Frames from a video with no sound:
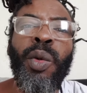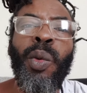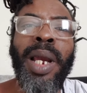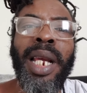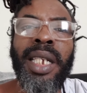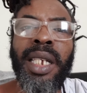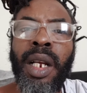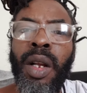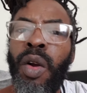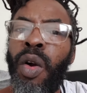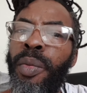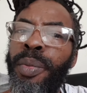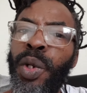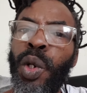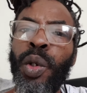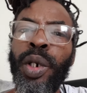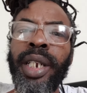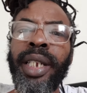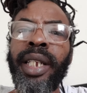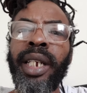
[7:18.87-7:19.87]
We as a
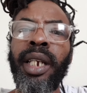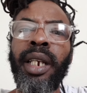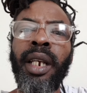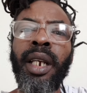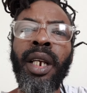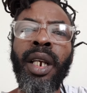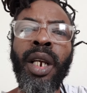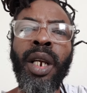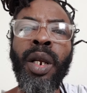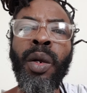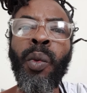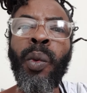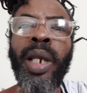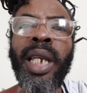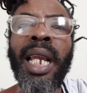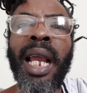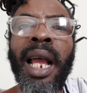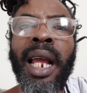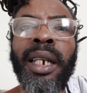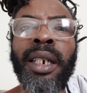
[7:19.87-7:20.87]
community, we
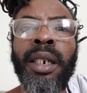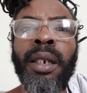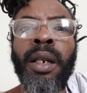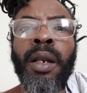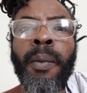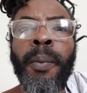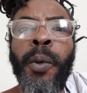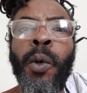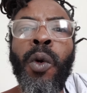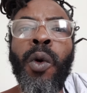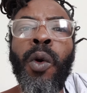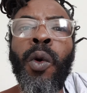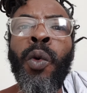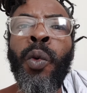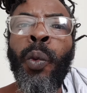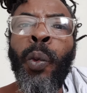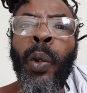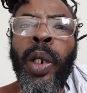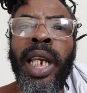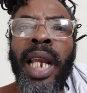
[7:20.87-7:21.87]
can,
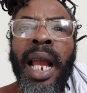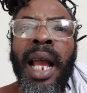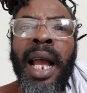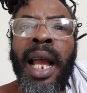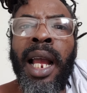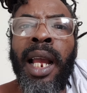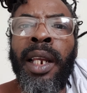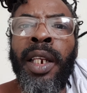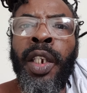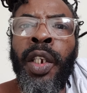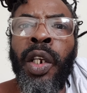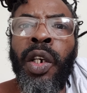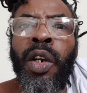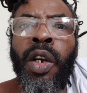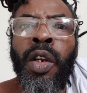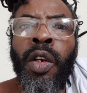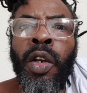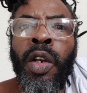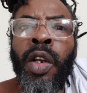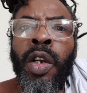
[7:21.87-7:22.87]
you
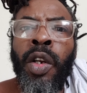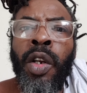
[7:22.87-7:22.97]
know,